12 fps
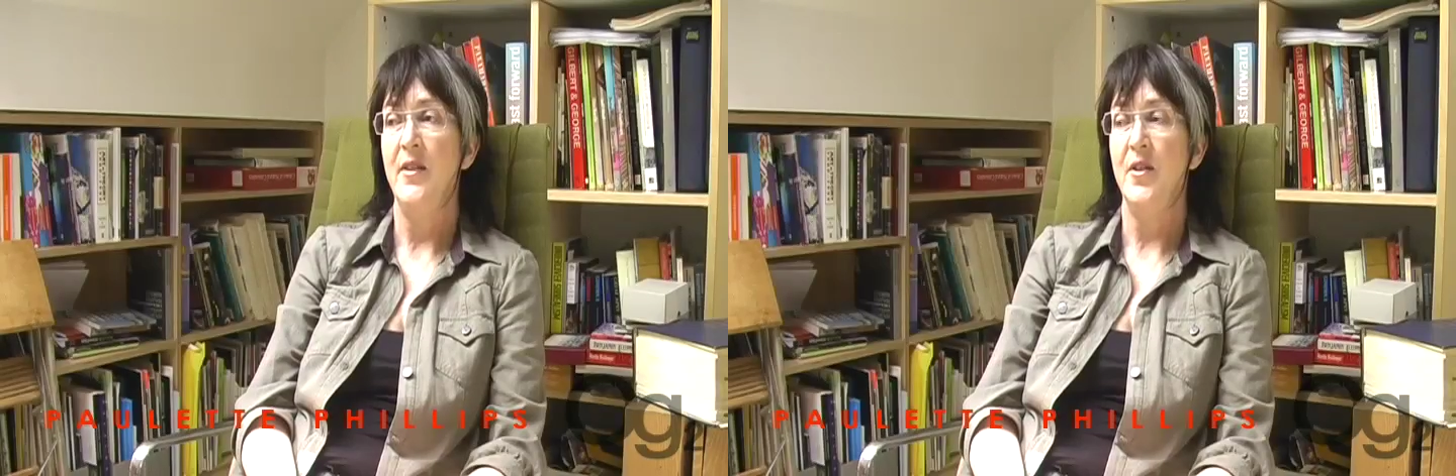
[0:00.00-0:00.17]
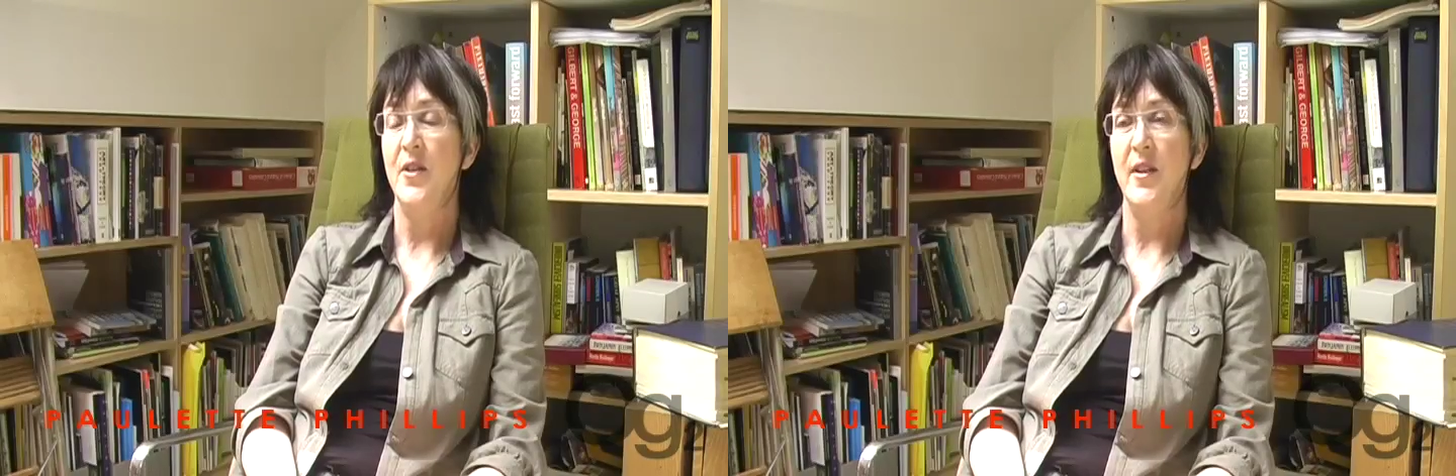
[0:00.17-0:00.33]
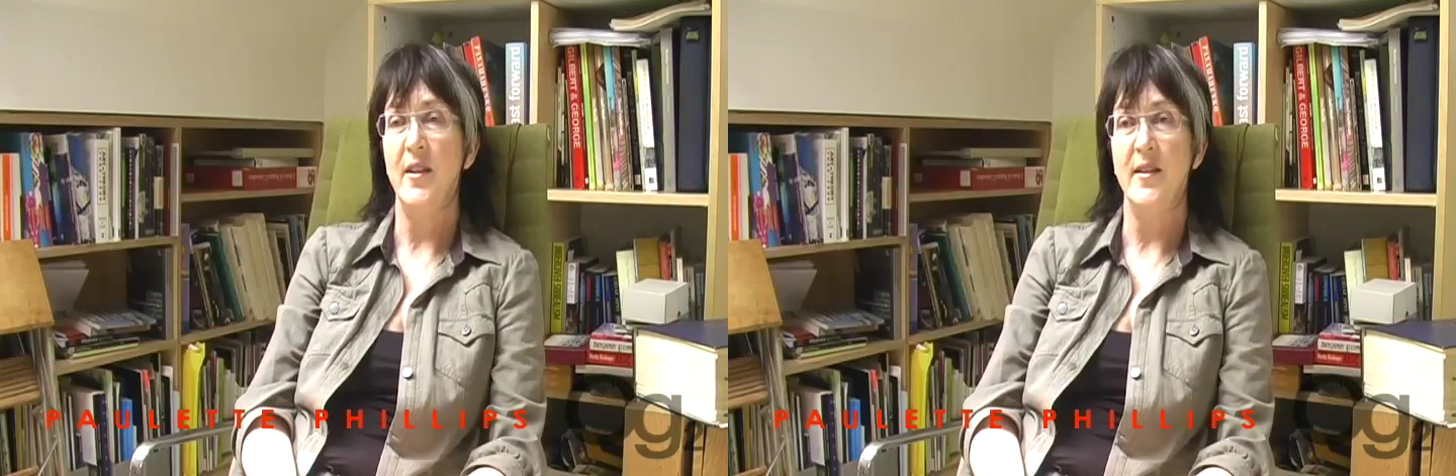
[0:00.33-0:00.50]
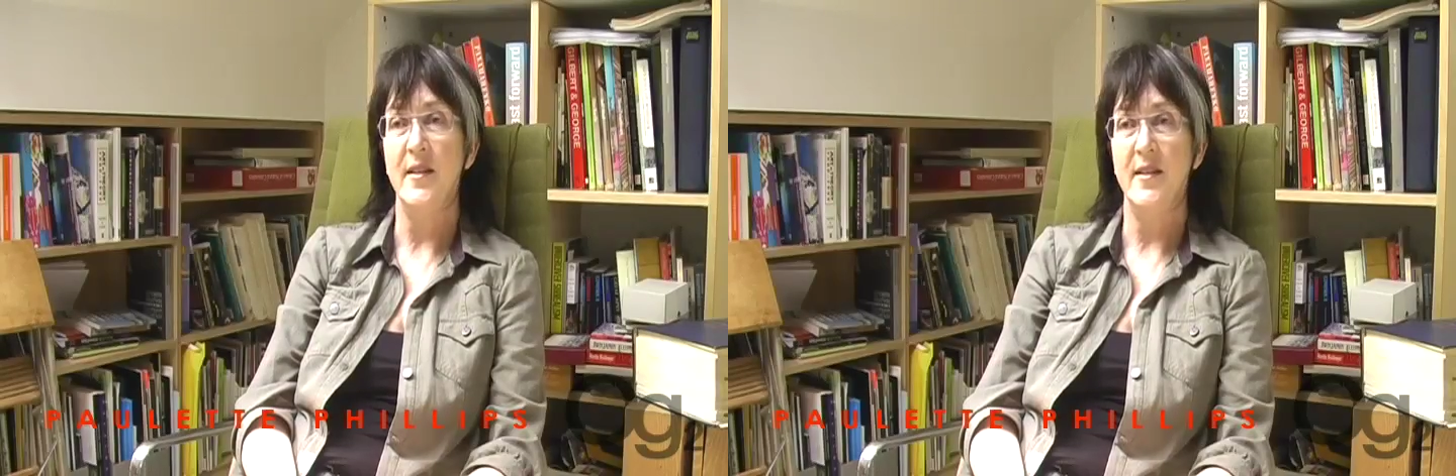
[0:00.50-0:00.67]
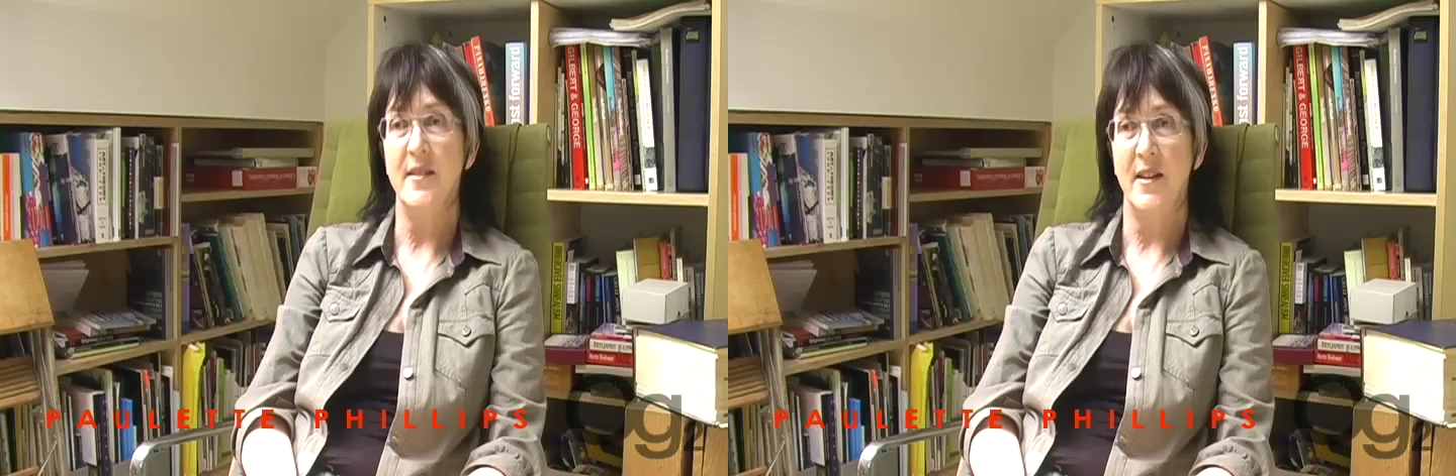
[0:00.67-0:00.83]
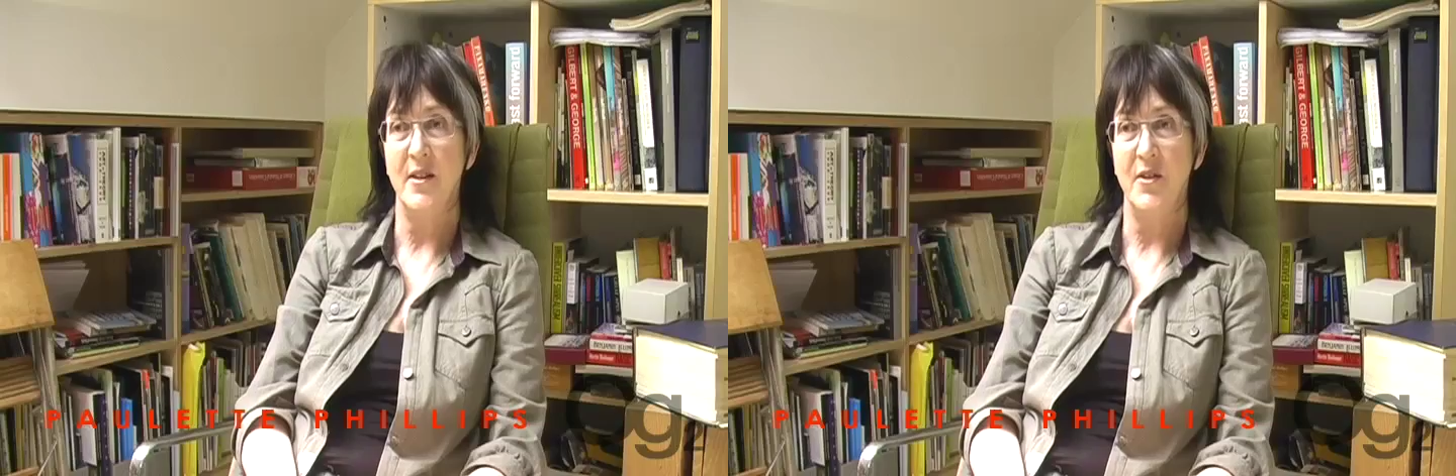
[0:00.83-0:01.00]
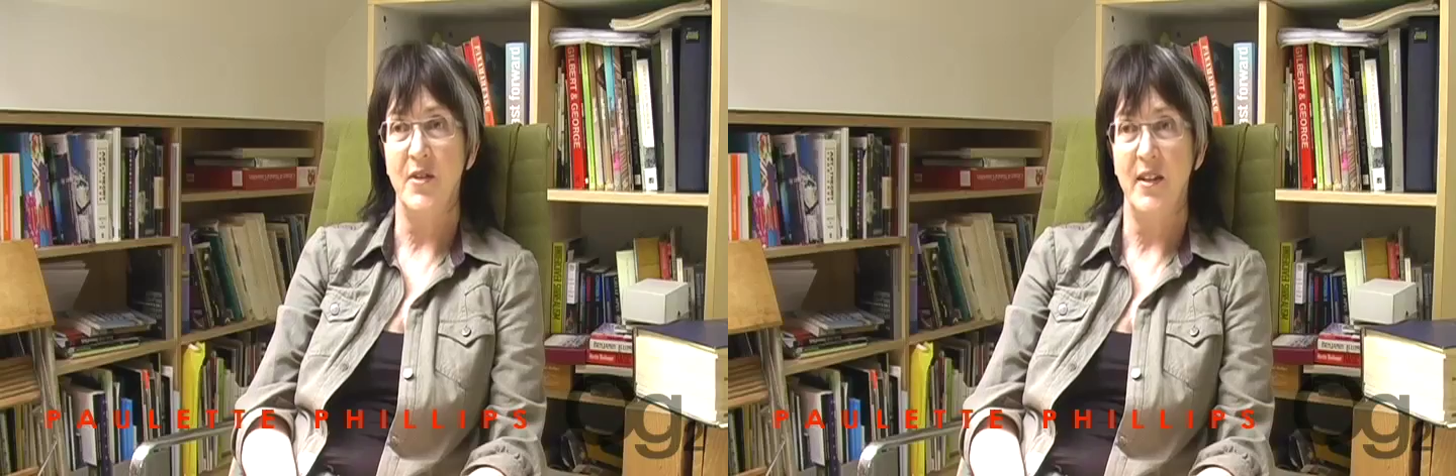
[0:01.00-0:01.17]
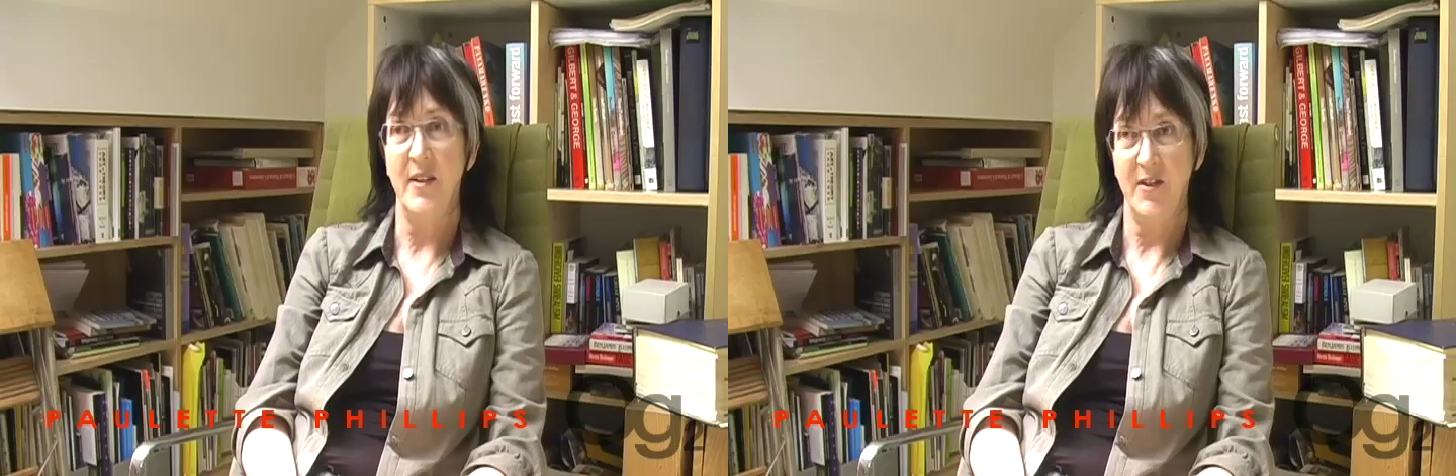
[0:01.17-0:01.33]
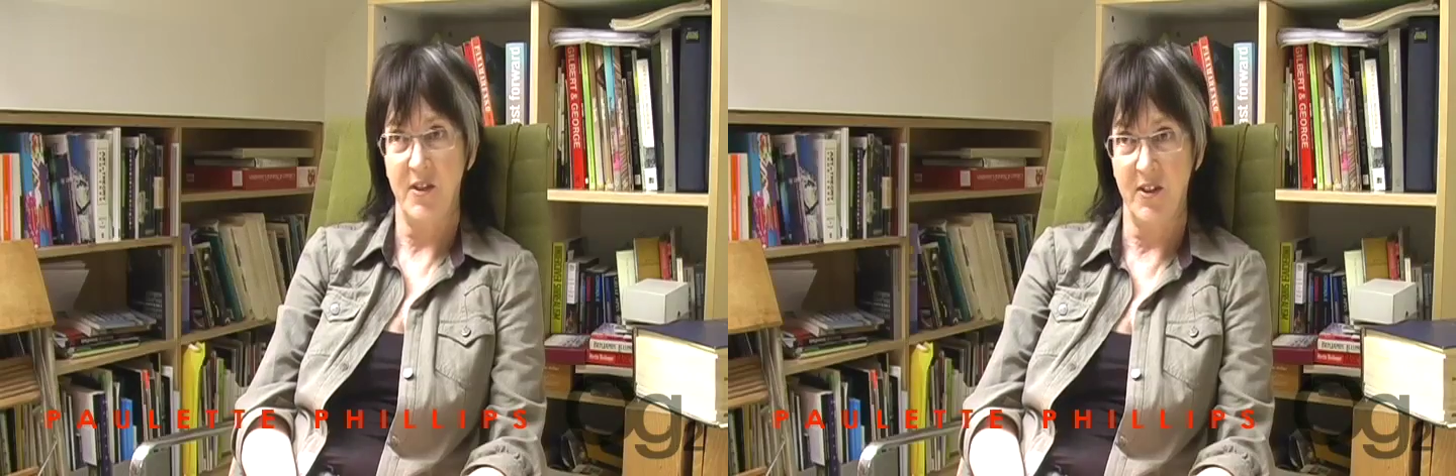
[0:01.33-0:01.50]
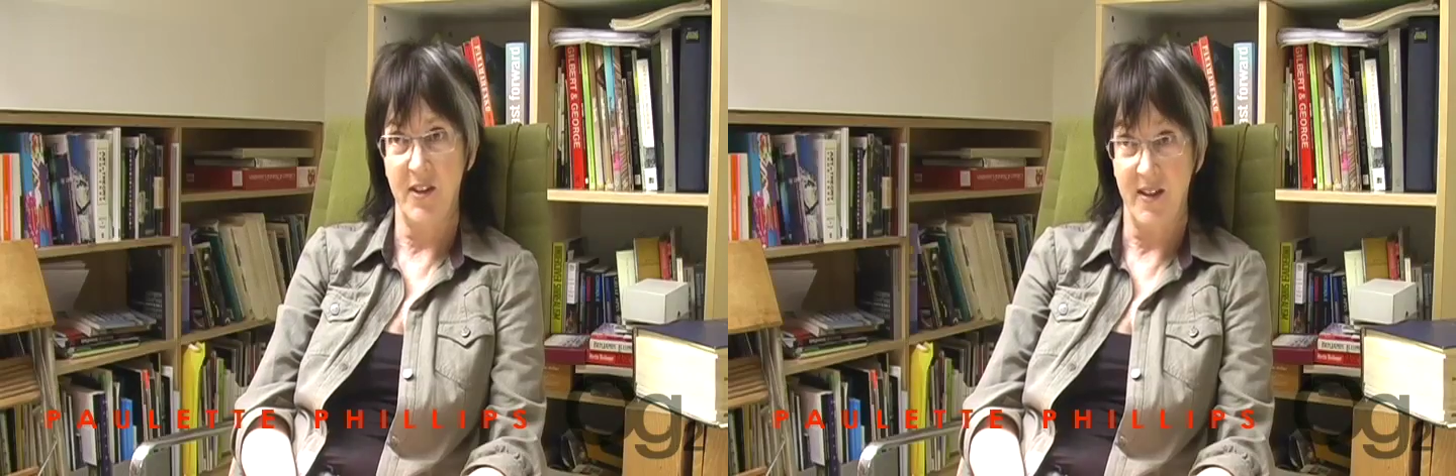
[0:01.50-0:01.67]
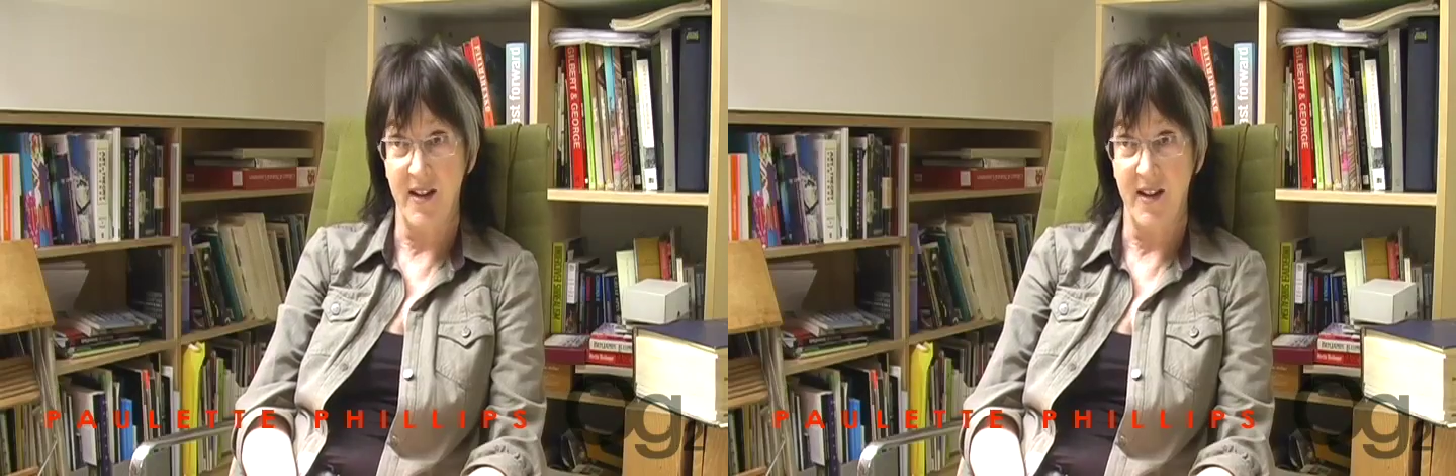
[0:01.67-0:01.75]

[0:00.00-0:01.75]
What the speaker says: turn of the